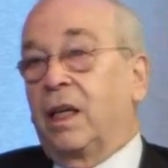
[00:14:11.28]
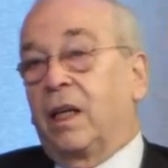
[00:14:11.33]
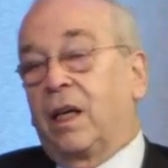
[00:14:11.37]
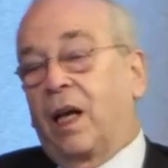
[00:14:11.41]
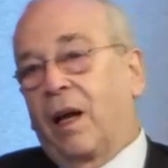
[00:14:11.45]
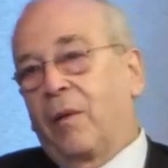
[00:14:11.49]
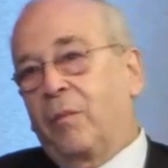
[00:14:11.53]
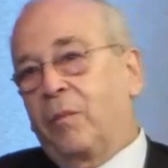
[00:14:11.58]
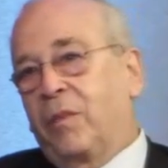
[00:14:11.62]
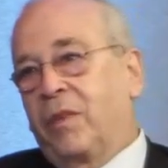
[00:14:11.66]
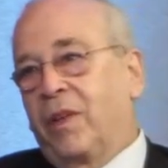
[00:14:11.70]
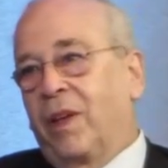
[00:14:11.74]

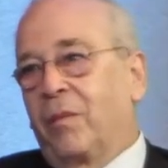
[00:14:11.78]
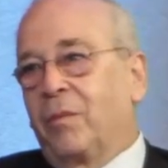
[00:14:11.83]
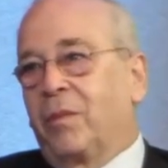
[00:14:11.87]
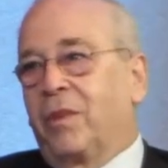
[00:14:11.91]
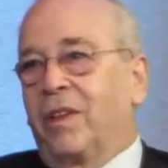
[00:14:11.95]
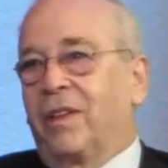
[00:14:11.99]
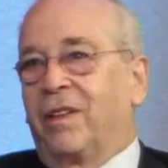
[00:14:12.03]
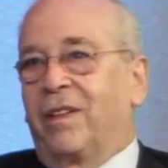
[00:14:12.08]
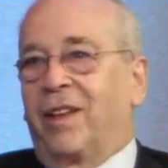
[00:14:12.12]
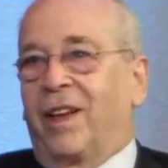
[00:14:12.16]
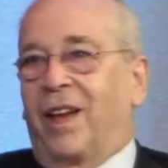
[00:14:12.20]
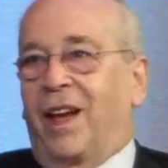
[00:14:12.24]
I'm
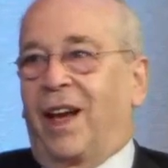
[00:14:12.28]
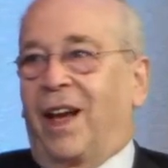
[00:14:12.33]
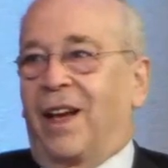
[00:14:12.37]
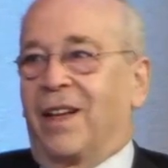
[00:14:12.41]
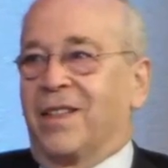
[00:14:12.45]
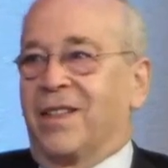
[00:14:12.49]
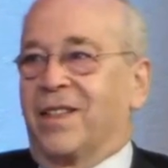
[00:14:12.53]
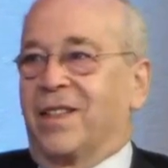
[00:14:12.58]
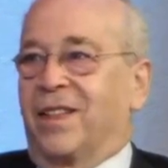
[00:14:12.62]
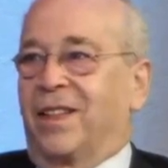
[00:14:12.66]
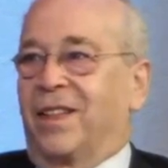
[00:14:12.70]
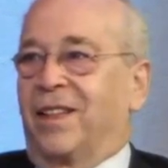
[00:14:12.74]
tempted to
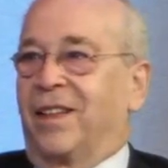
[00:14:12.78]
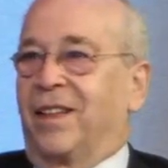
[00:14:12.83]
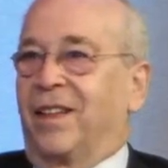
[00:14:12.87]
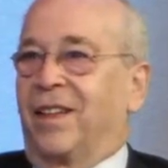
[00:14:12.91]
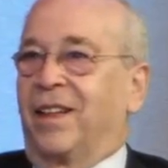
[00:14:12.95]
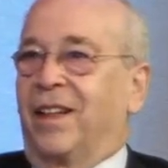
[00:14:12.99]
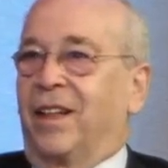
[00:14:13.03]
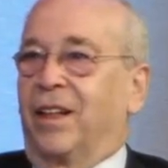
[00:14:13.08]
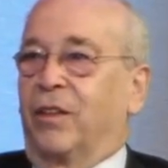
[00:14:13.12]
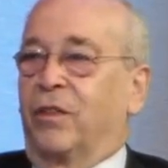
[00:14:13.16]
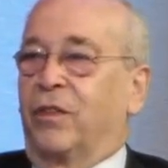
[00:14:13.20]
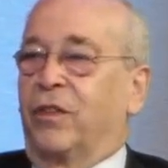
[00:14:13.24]
ask
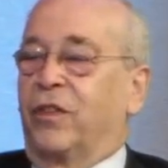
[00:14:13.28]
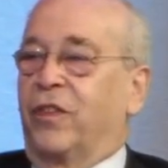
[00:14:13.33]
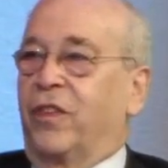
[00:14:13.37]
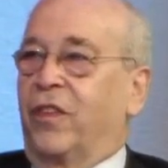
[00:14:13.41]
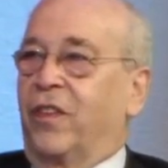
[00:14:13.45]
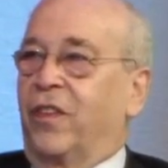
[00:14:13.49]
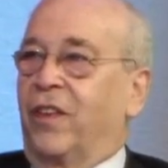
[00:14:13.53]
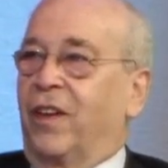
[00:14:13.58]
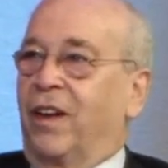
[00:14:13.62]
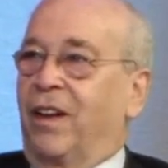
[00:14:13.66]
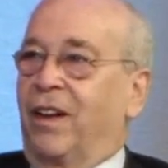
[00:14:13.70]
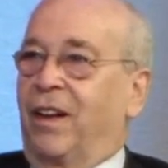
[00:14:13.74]
if
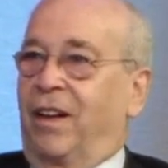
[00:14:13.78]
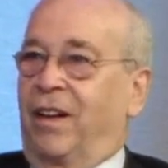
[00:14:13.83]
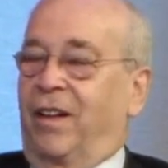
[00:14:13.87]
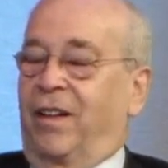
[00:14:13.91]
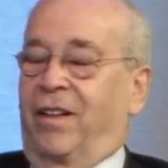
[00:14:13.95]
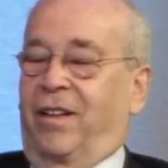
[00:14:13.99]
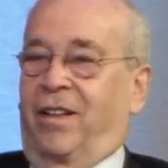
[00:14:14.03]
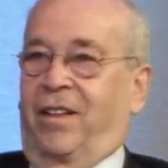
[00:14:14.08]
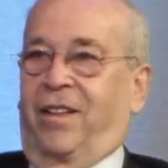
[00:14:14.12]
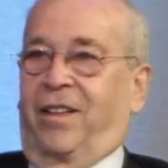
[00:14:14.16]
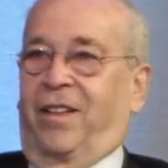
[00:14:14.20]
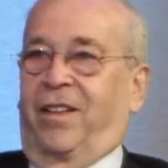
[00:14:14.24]

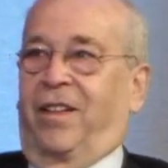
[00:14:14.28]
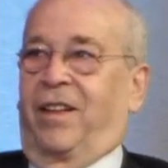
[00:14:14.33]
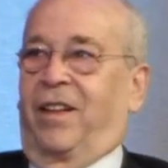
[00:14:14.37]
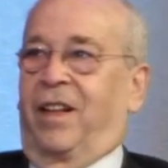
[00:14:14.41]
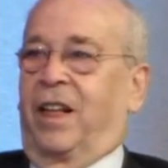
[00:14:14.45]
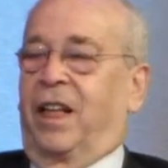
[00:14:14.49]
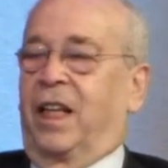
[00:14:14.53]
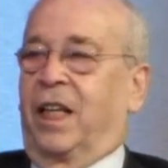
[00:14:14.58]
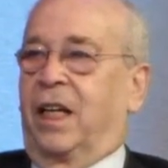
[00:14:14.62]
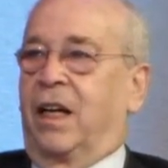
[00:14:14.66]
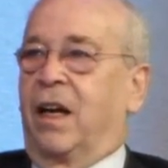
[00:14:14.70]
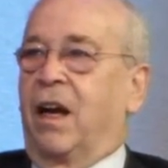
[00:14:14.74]
uh,
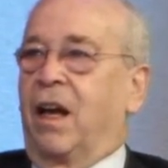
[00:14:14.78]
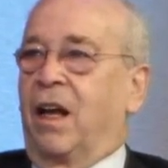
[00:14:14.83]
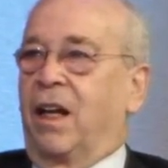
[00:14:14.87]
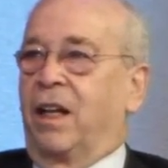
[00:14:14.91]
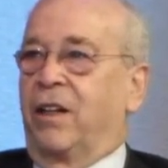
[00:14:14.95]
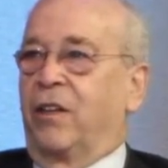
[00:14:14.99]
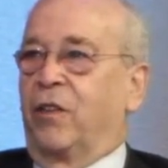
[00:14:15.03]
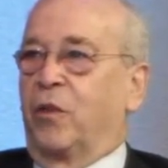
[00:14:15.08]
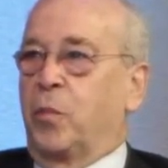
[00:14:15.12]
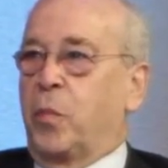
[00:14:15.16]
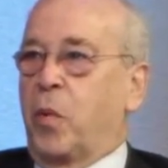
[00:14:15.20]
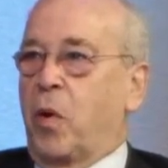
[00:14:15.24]
the
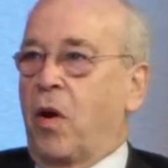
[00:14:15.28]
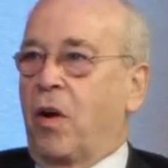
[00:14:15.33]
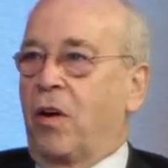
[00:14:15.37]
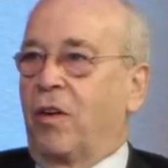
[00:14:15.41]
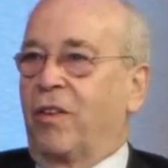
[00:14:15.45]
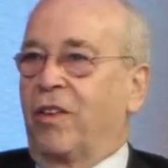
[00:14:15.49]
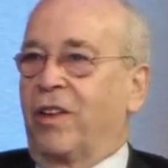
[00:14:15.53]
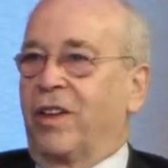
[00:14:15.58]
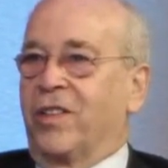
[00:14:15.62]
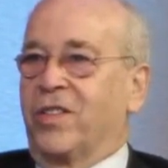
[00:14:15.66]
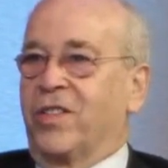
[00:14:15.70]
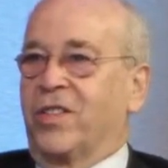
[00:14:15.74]
kind of
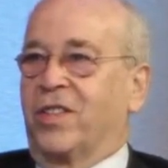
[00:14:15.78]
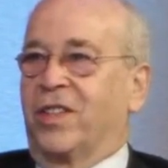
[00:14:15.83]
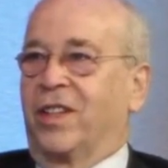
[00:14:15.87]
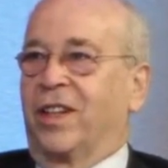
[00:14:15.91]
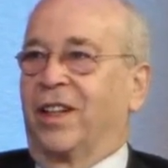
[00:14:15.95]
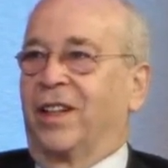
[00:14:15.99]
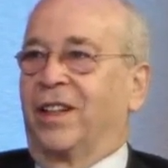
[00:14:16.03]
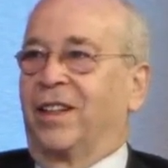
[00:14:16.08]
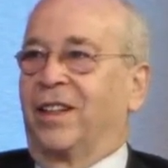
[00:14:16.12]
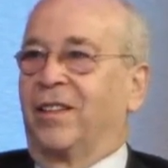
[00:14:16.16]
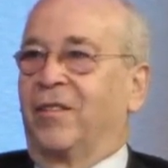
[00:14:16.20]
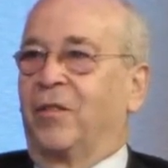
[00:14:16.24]
progress
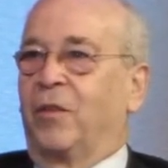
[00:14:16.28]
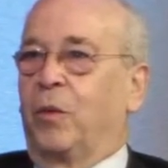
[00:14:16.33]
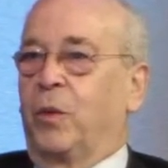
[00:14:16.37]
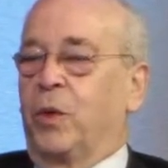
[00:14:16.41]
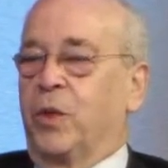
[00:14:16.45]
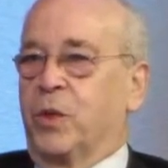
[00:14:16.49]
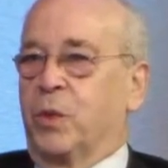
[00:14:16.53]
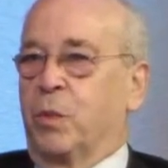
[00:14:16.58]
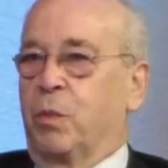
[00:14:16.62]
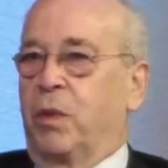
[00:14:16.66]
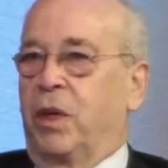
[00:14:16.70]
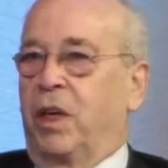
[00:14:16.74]
that
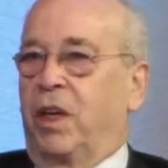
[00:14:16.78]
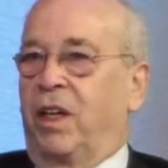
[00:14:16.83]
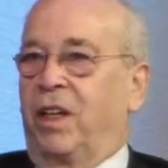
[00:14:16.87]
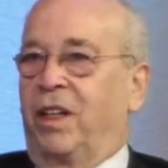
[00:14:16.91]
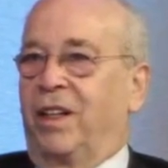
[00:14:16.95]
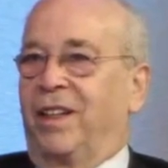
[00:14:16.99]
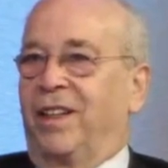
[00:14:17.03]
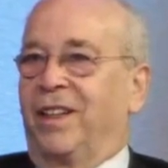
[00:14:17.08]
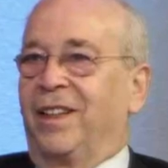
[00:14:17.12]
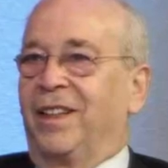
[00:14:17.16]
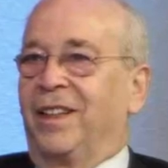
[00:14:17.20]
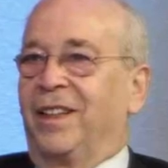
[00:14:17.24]
was
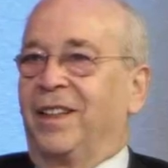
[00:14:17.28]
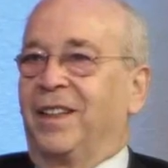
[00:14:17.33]
made